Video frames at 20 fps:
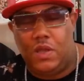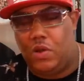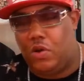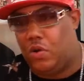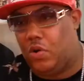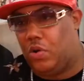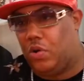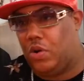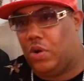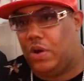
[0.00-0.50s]

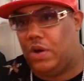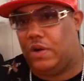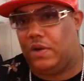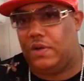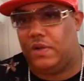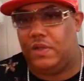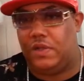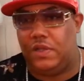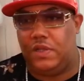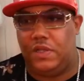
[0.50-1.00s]
or
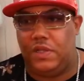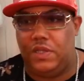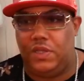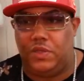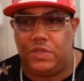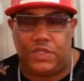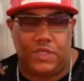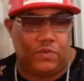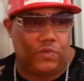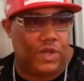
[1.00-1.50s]

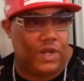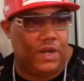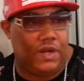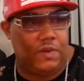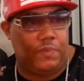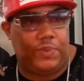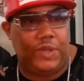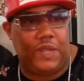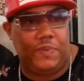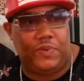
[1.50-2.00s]
you run
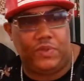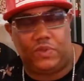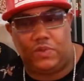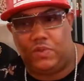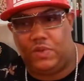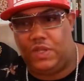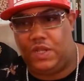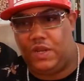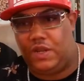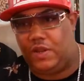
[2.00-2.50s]
into people through
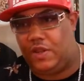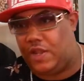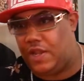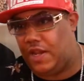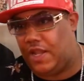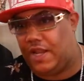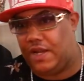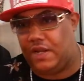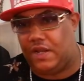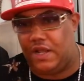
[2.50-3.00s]
the
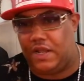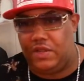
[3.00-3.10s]
collect,